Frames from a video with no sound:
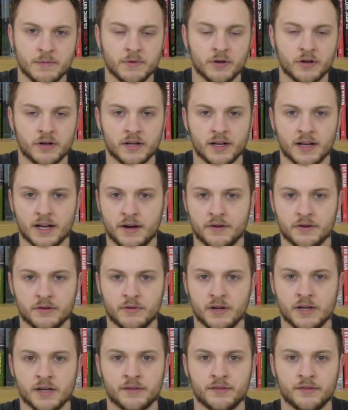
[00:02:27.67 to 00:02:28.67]
I'm not going to get carried
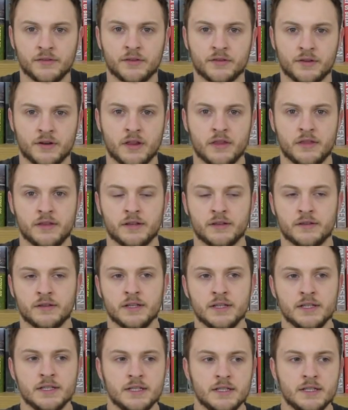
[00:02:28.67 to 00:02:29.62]
away because he's not done anything